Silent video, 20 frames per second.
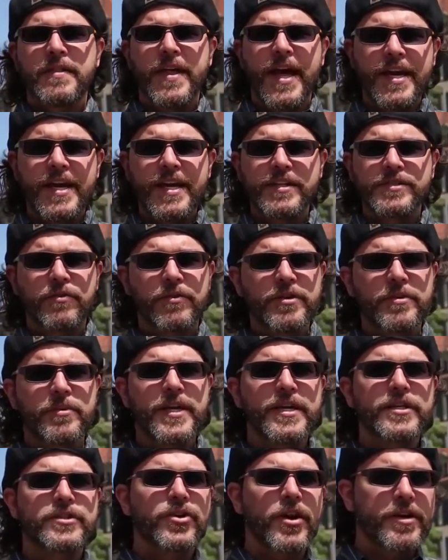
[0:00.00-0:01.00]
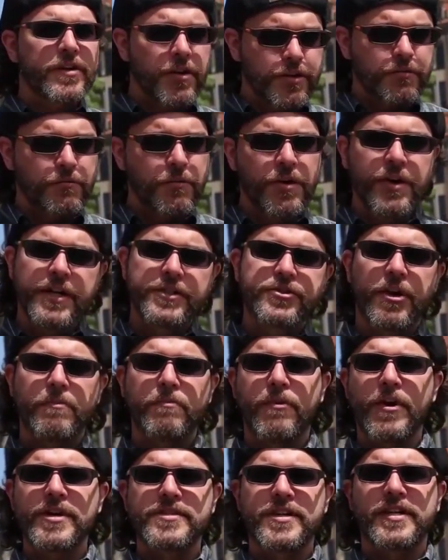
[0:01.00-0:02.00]
that he is going to be trying to thwart a
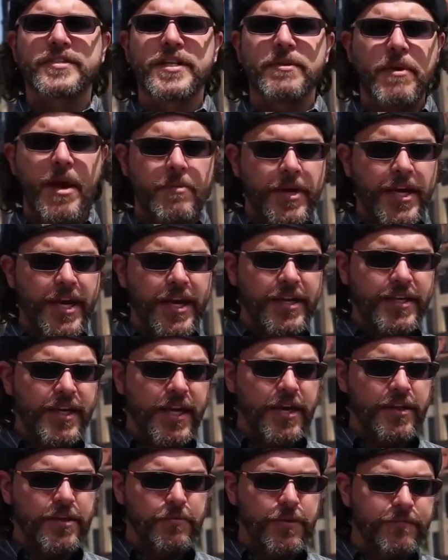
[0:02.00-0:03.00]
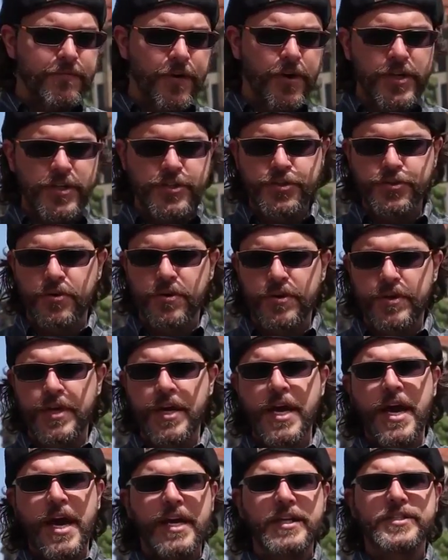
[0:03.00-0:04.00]
Trump presidency, maybe getting together with Vernon Jordan
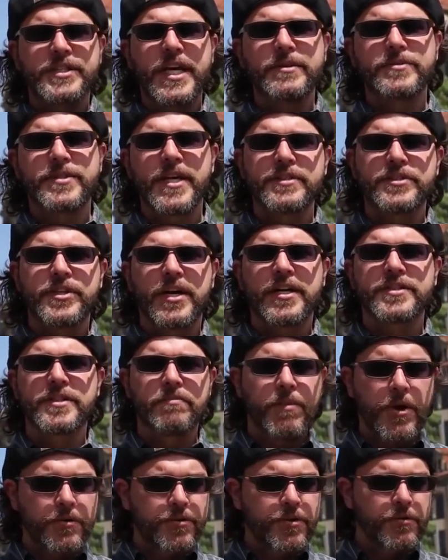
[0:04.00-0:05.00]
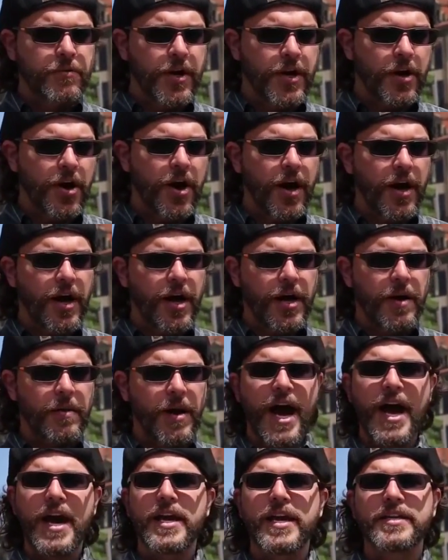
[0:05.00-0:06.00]
and James A. Johnson, both who run uh,
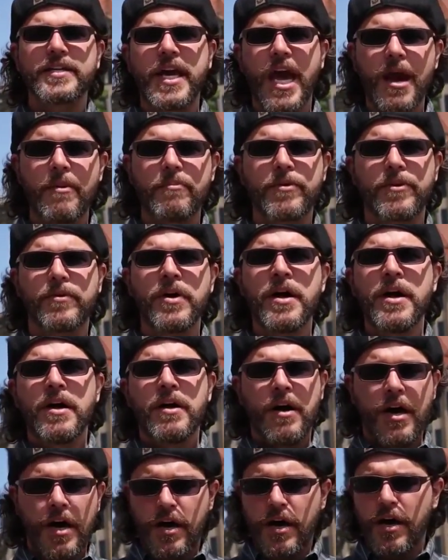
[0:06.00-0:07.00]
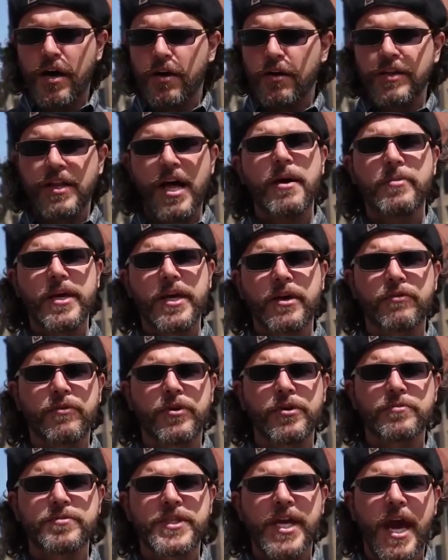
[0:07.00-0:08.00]
high end capital uh, lobbying
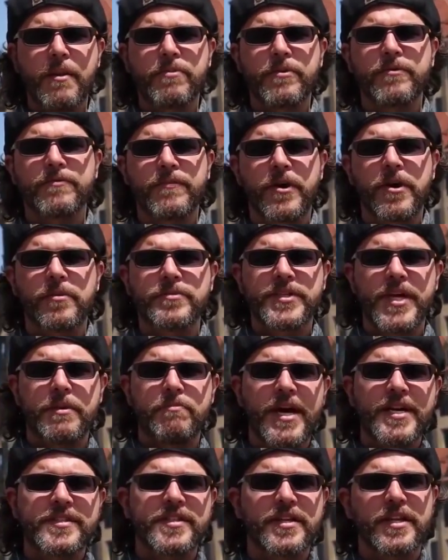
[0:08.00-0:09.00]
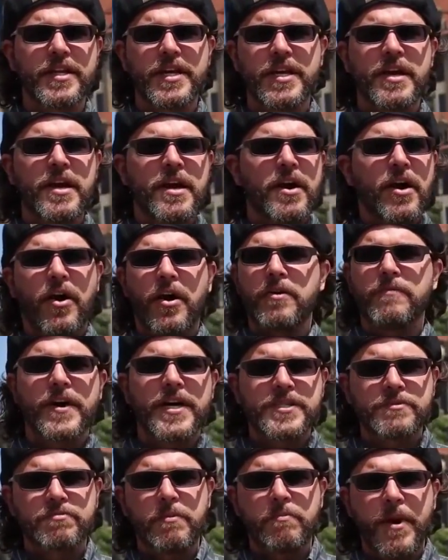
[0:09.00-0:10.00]
groups, capital firms firms that basically are
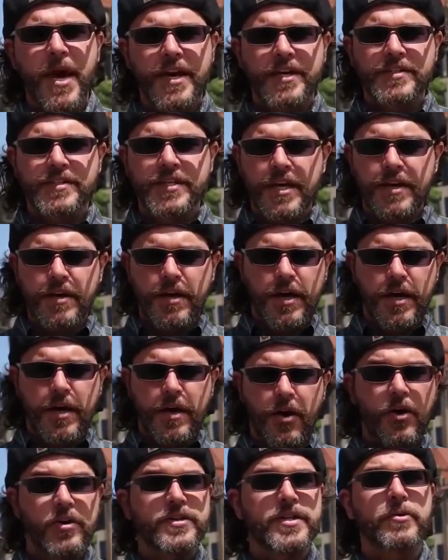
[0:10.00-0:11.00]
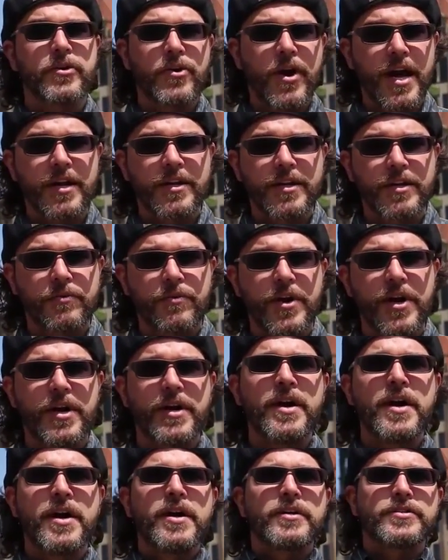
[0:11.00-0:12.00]
investment banks that uh, are democratically
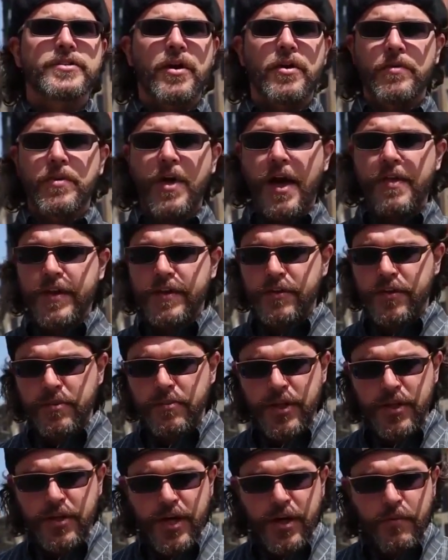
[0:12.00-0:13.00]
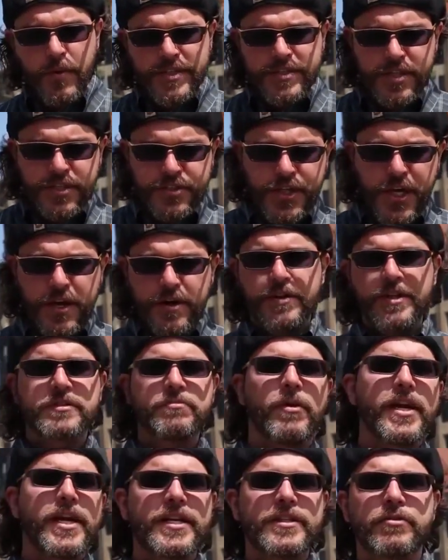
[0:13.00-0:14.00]
run. So I think they're going to be looking at ways to channel
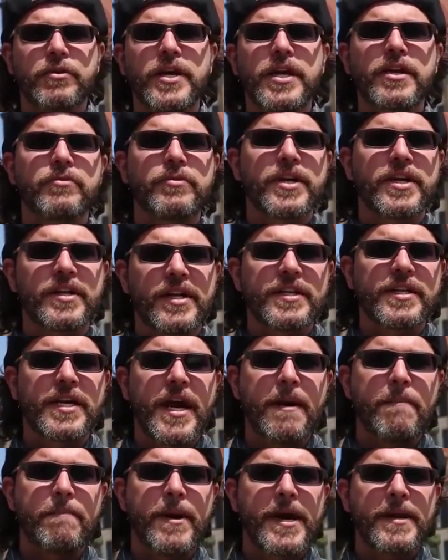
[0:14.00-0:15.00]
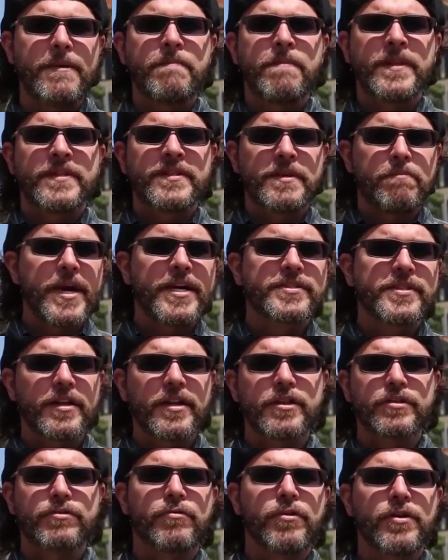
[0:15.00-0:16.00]
this money into a Hillary Clinton campaign to
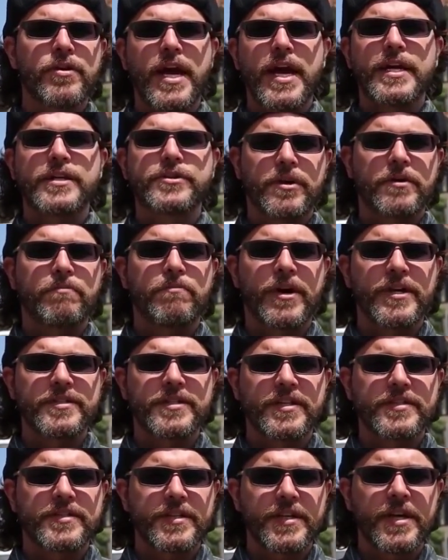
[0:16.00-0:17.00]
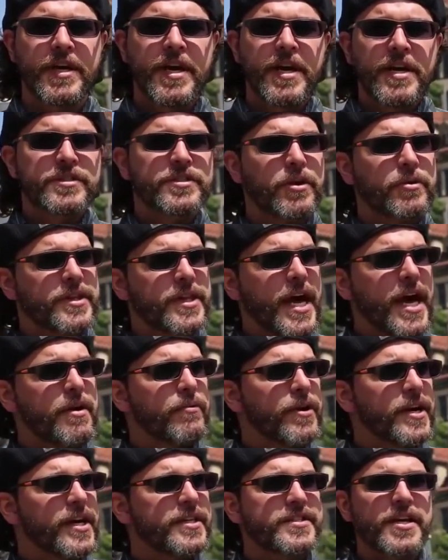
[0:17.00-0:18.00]
basically thwart a Trump presidency. So with that,
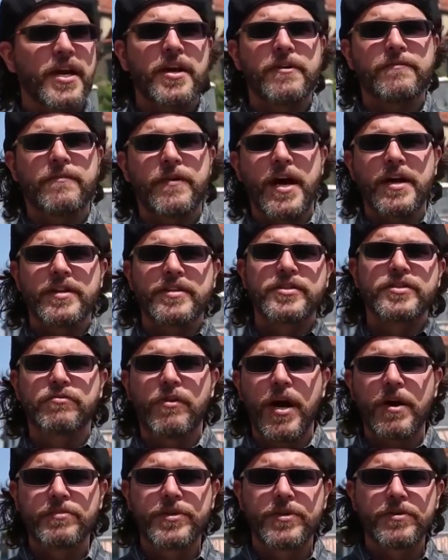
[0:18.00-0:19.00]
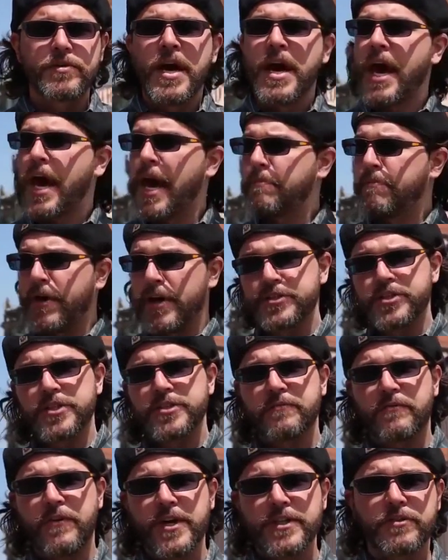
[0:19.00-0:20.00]
we're going to sign off for now. This is Rob Dew and Paul
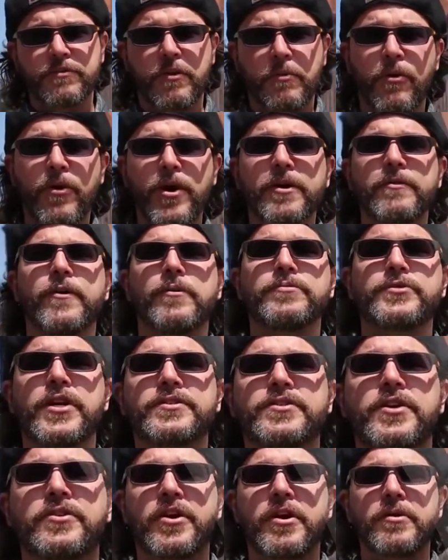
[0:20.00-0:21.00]
Joseph Watson reporting from Dresden